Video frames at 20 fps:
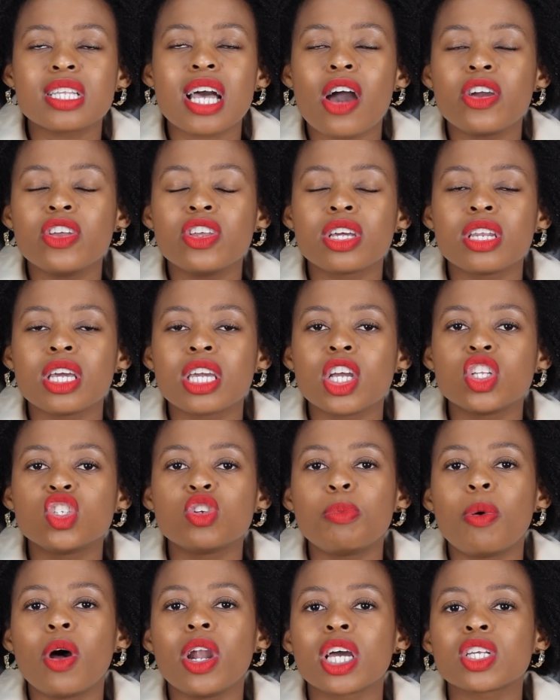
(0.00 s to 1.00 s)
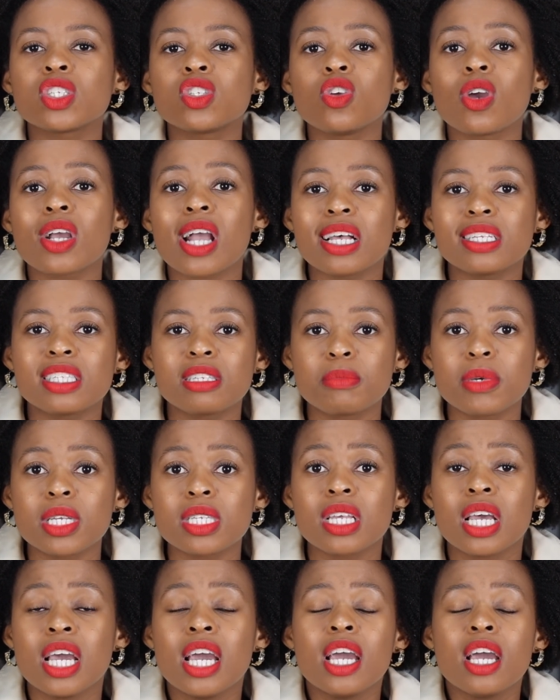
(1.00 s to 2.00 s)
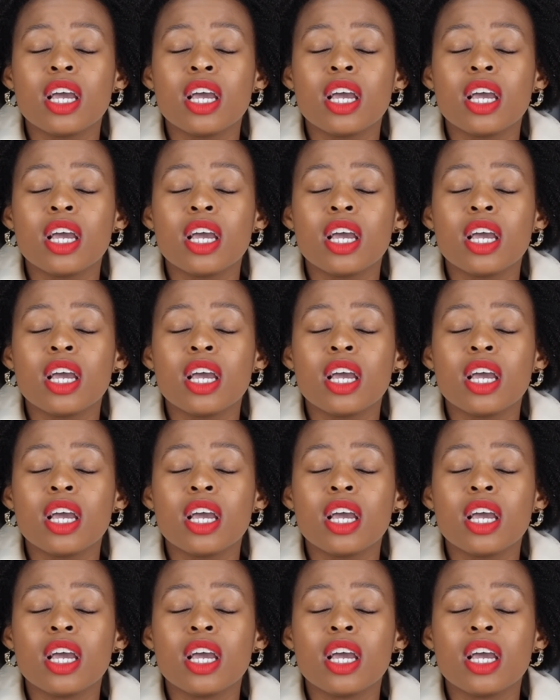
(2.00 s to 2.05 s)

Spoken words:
how you're going to get your products to your customers.